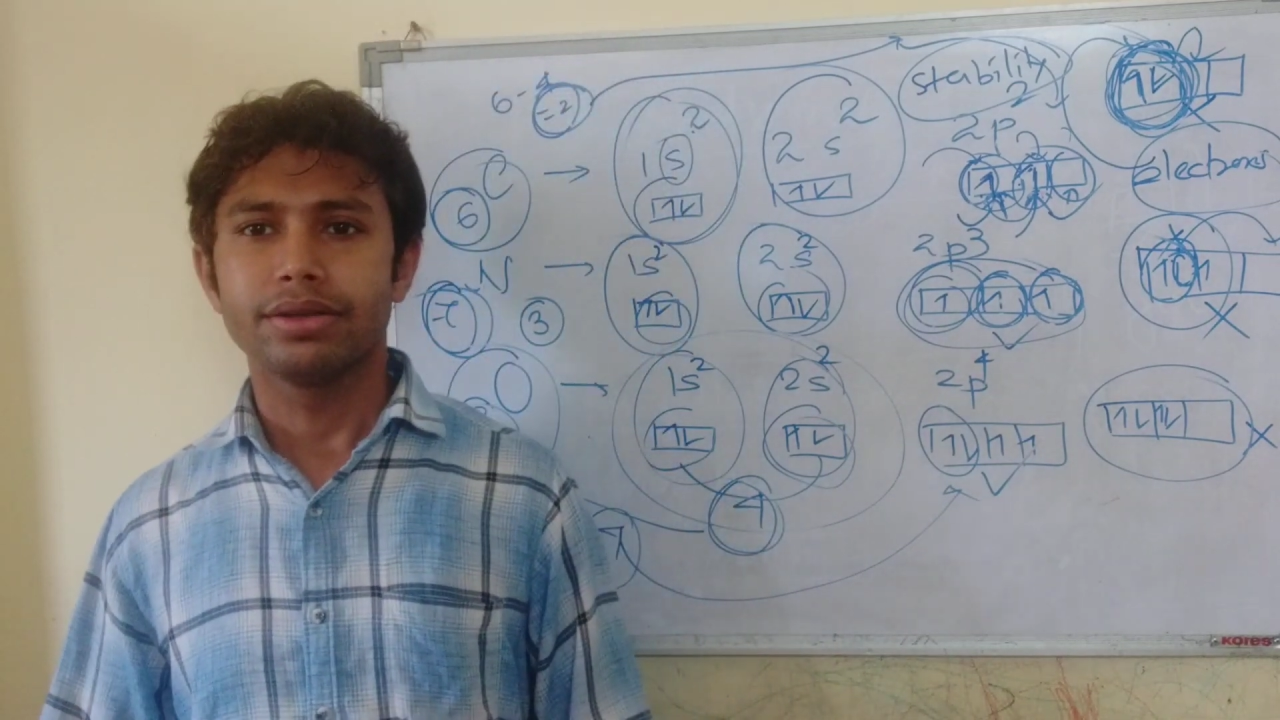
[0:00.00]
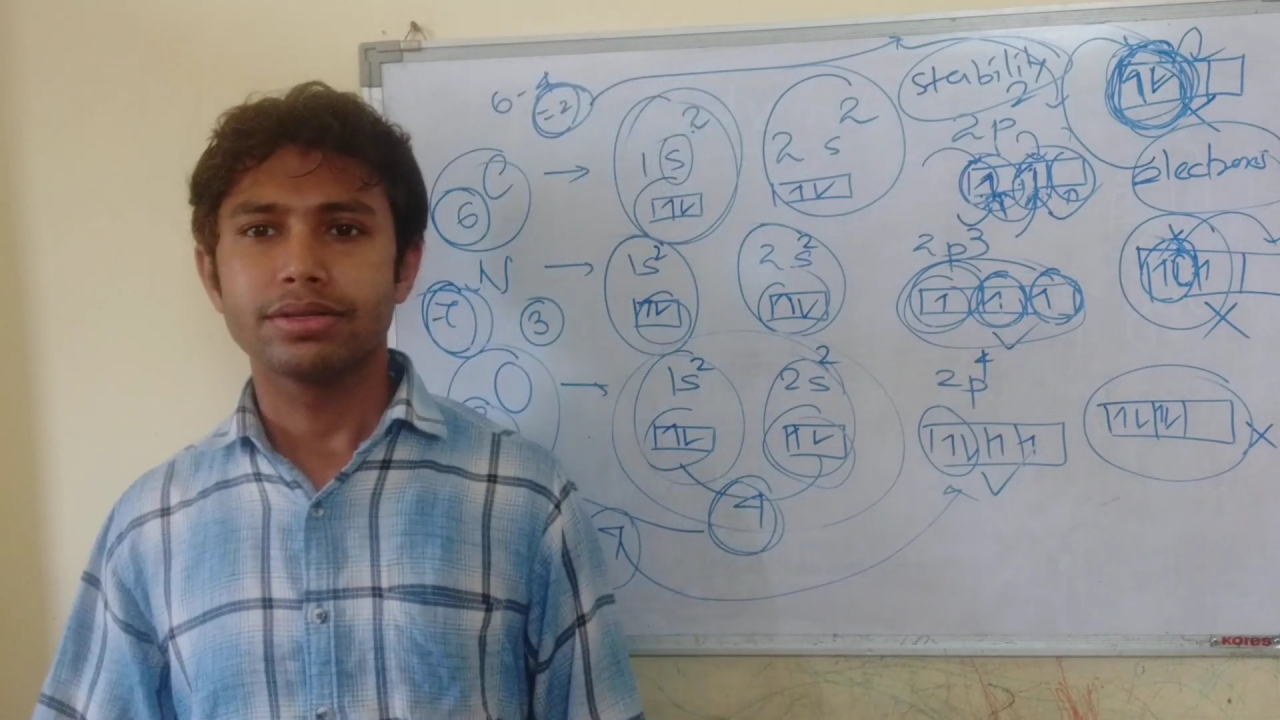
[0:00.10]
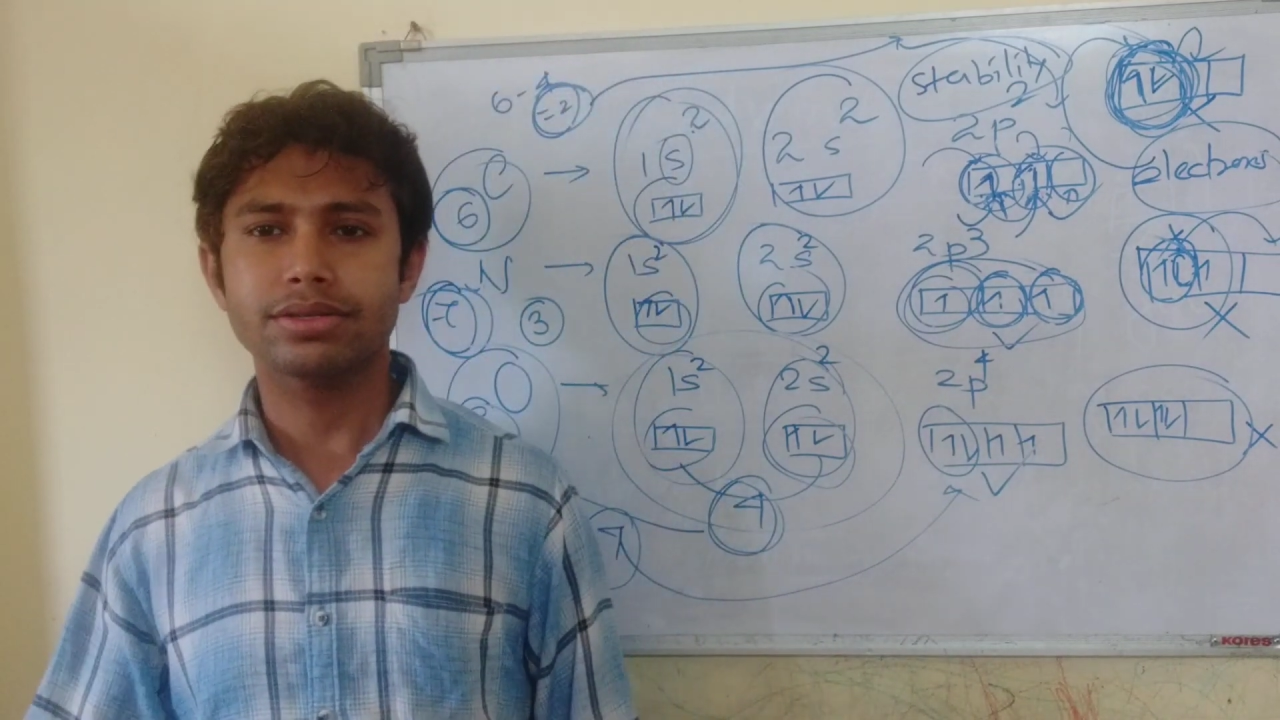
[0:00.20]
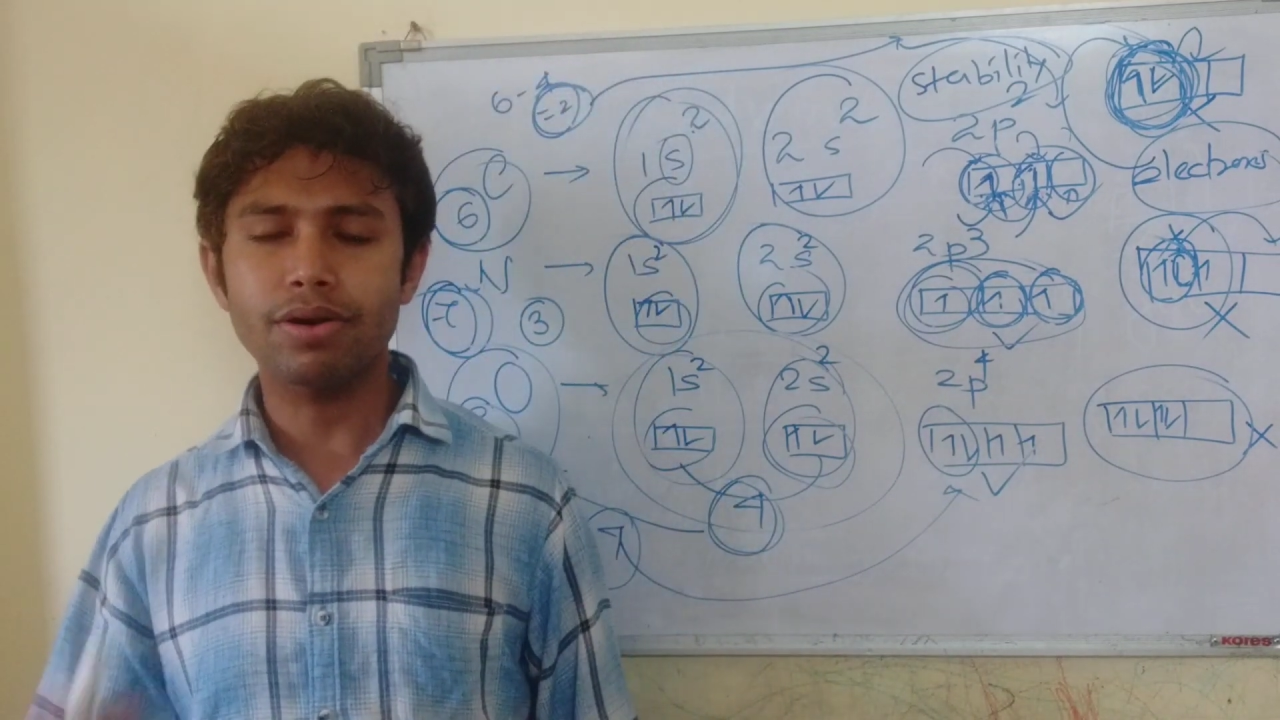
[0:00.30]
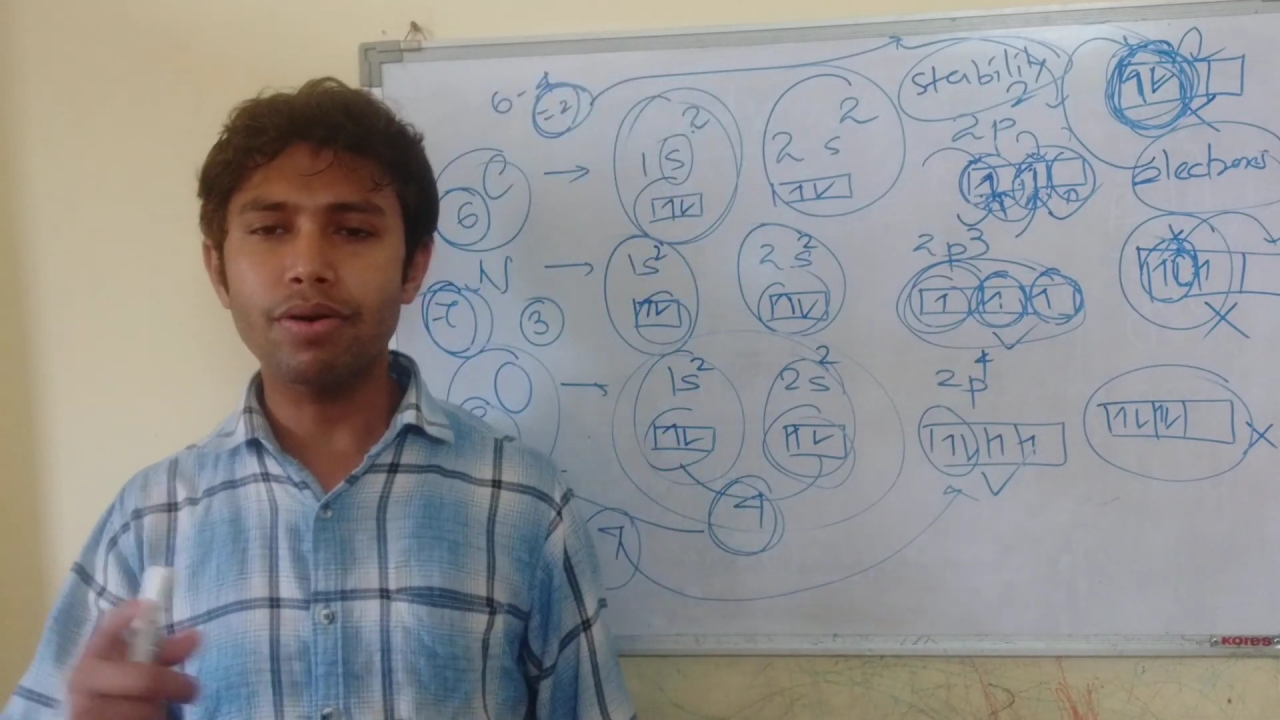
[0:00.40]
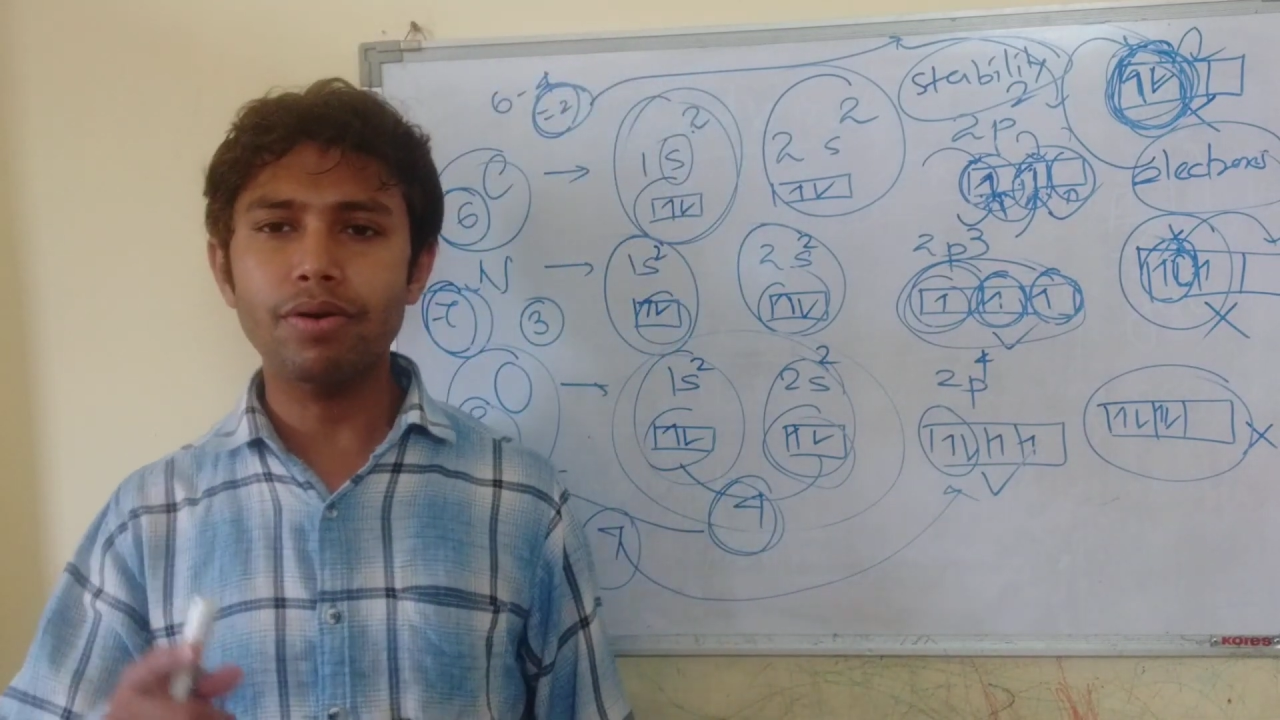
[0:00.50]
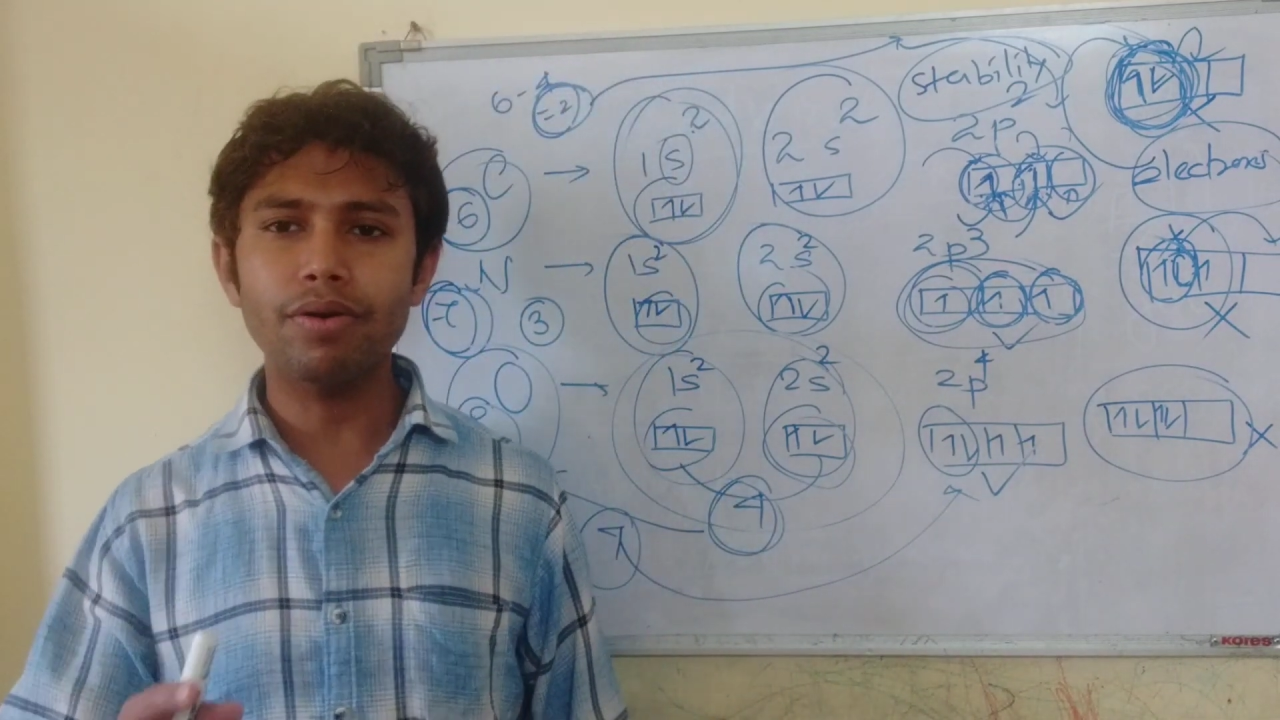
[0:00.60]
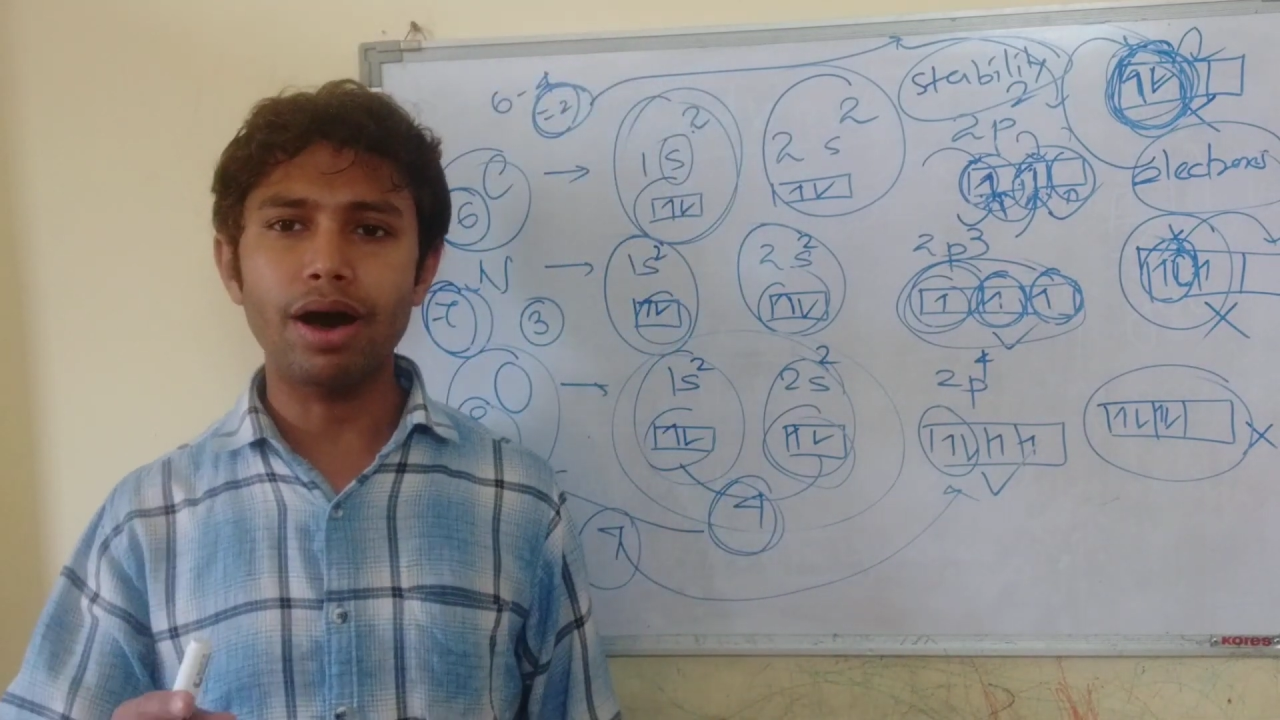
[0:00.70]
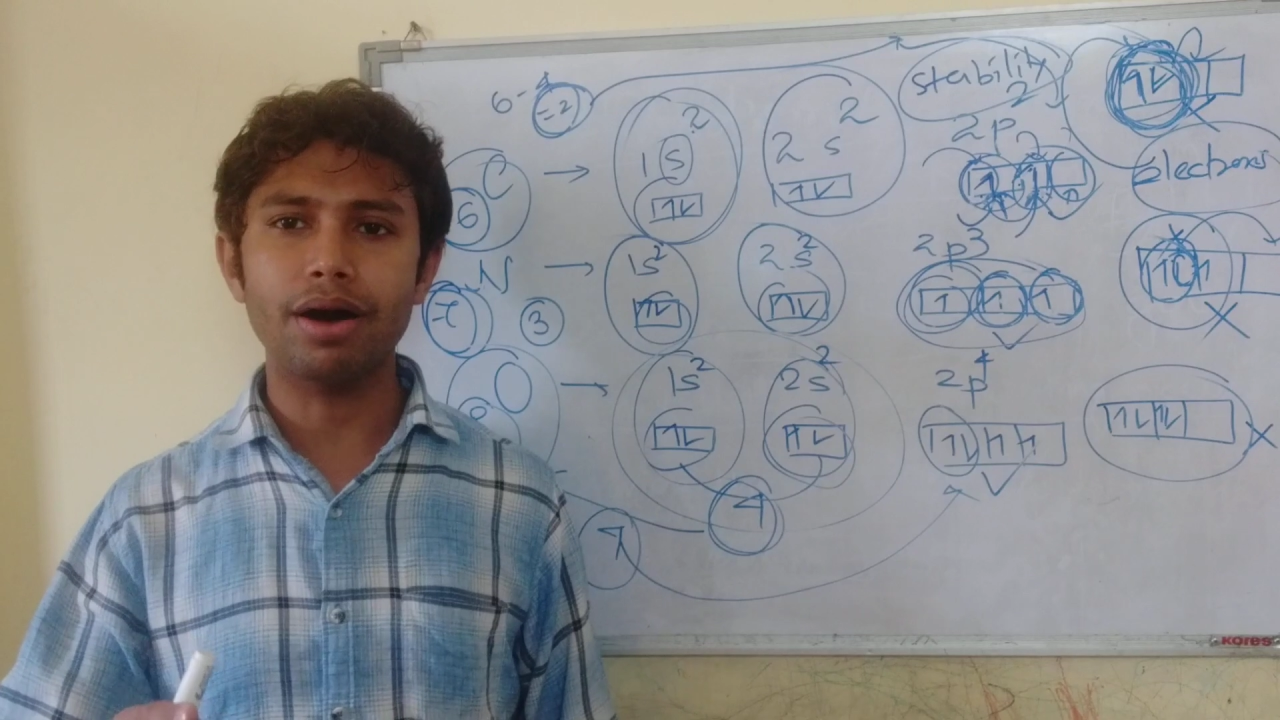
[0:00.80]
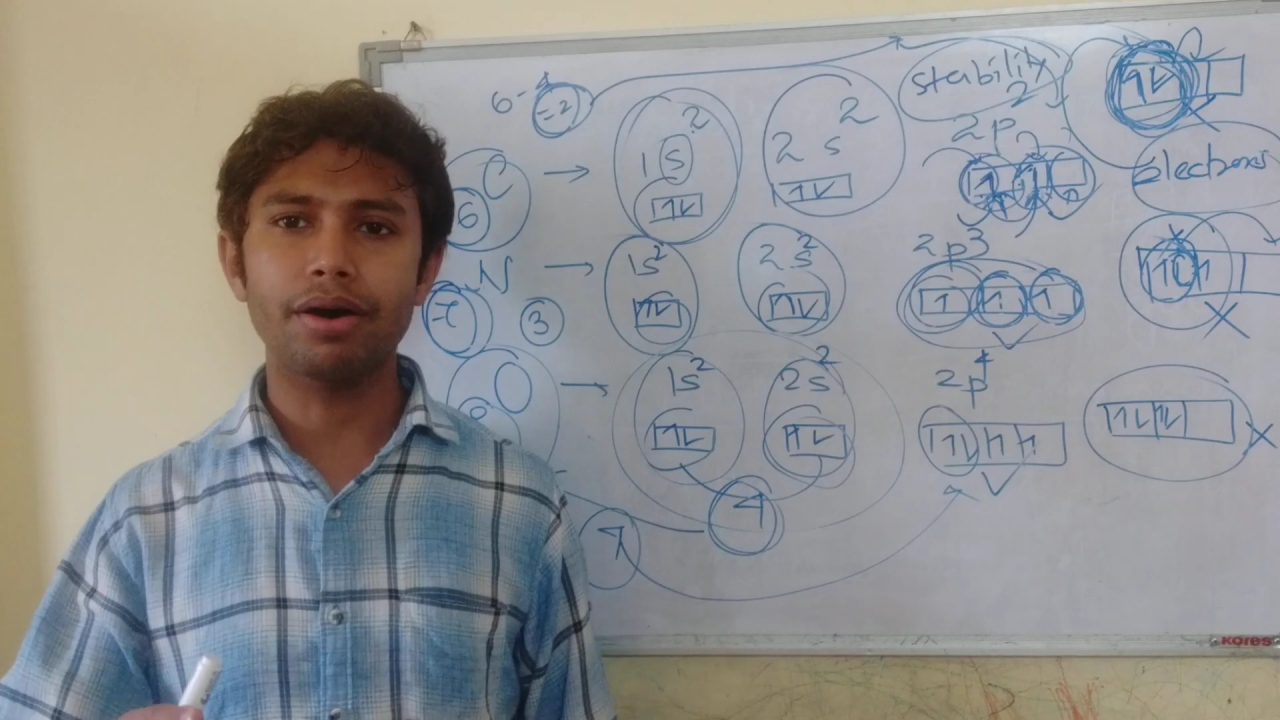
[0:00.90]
So